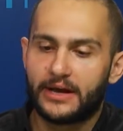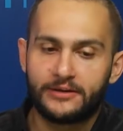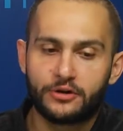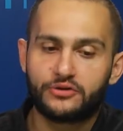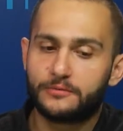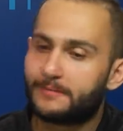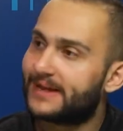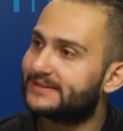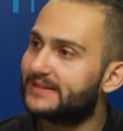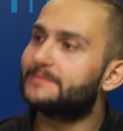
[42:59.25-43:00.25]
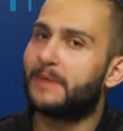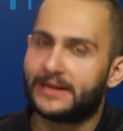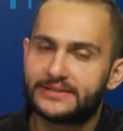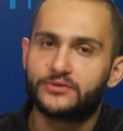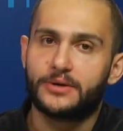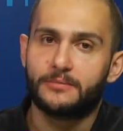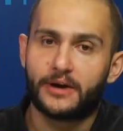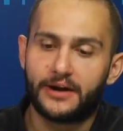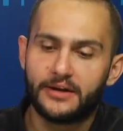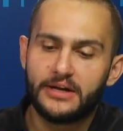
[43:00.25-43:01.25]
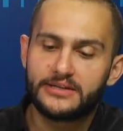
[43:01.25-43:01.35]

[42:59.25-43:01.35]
in order to make this mainstream, right?